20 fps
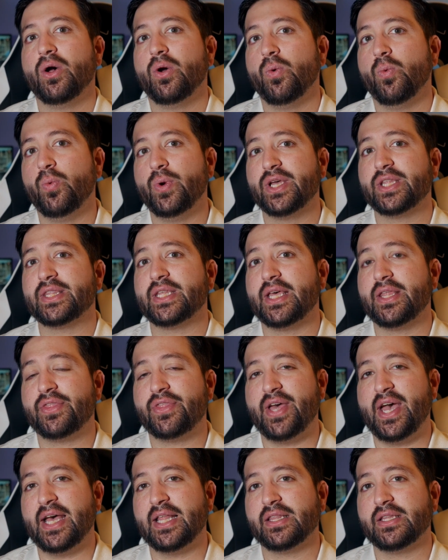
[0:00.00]
With
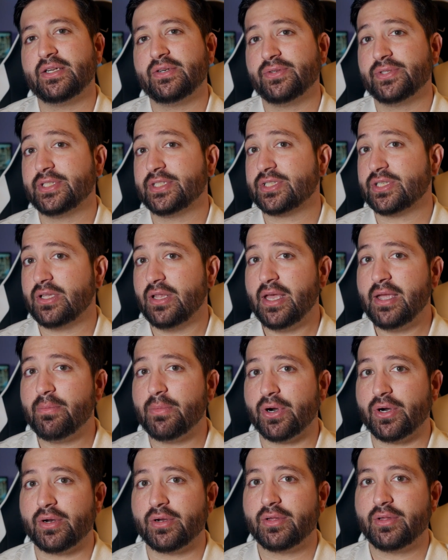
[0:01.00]
that little
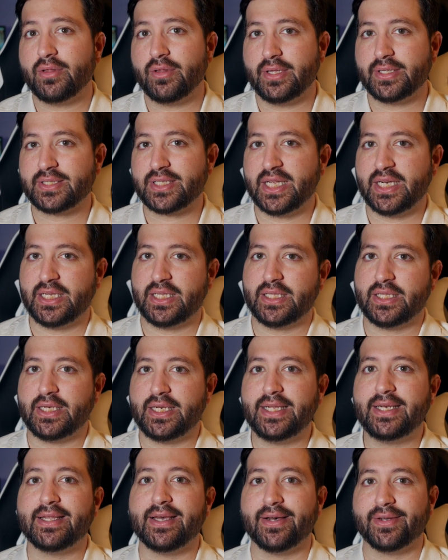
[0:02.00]
disclaimer, let's get into the
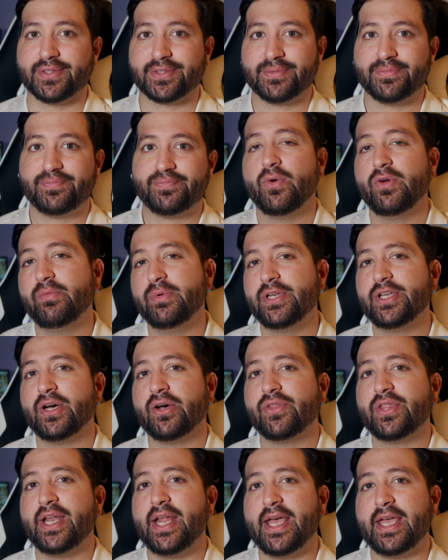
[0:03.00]
details. We've been
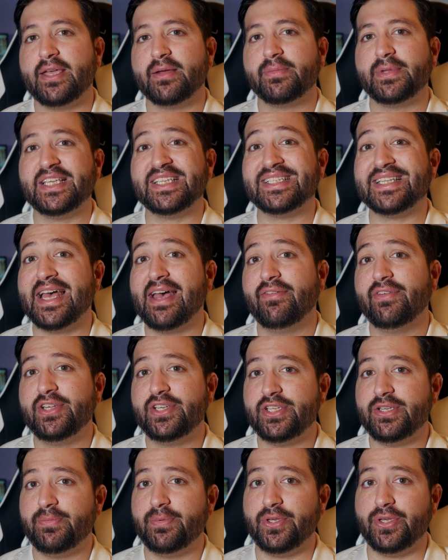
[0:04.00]
told that A M D's Navi
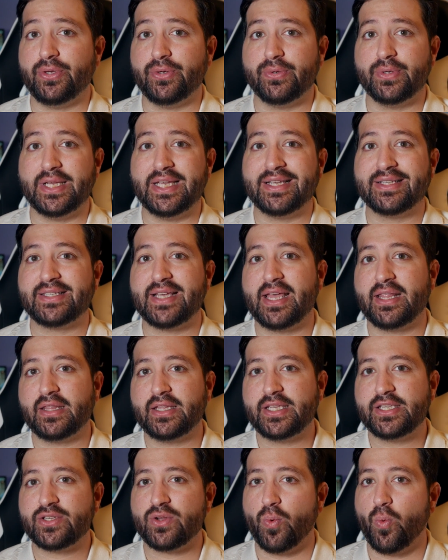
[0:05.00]
G P U is at
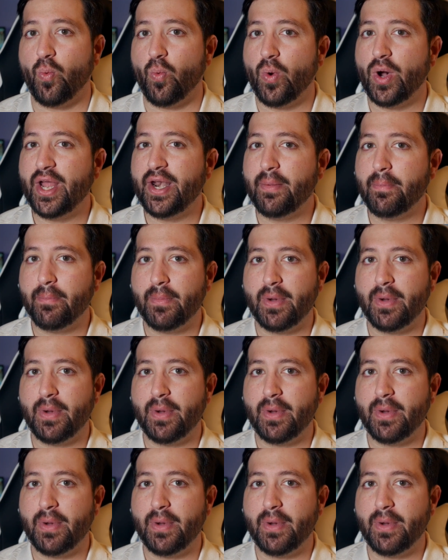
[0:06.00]
least one